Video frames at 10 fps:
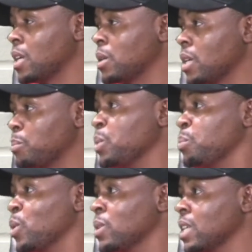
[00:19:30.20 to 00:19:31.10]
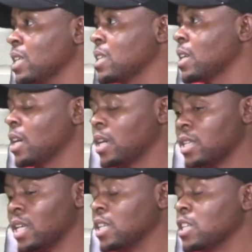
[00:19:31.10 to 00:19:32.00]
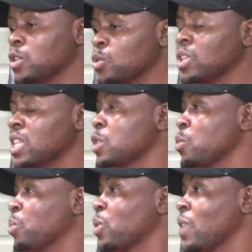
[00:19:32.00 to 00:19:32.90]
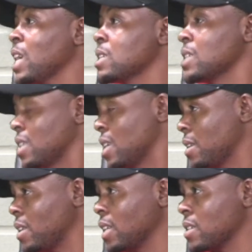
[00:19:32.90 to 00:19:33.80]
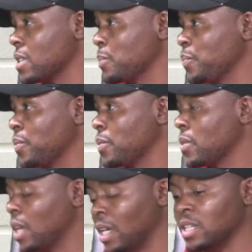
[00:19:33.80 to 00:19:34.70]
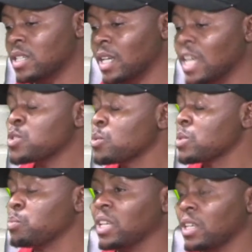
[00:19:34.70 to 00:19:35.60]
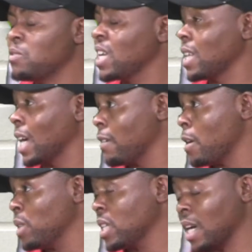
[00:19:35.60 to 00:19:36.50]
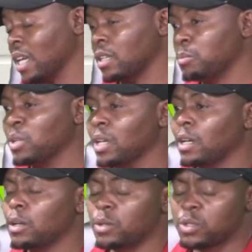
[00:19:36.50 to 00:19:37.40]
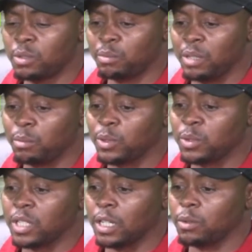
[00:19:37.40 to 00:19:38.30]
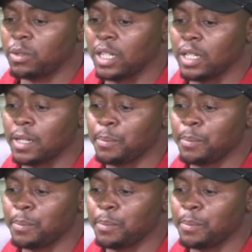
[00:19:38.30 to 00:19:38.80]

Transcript: people that you need to provide certain things. And as we speak, even the government, I can also be able to tell you that